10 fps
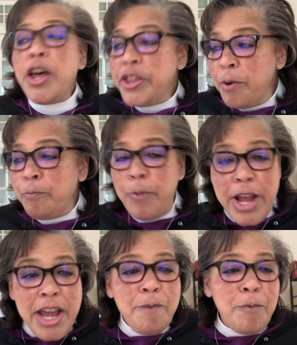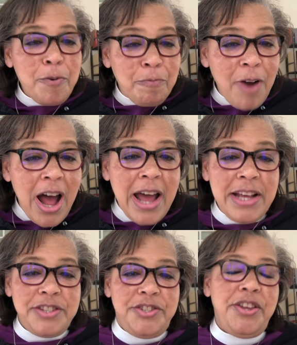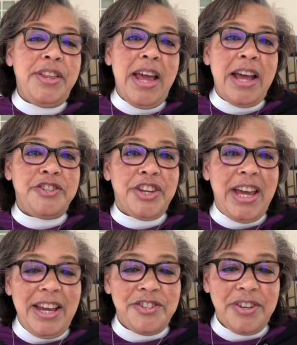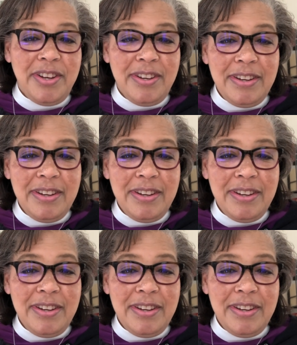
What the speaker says: that we would rise to the occasion.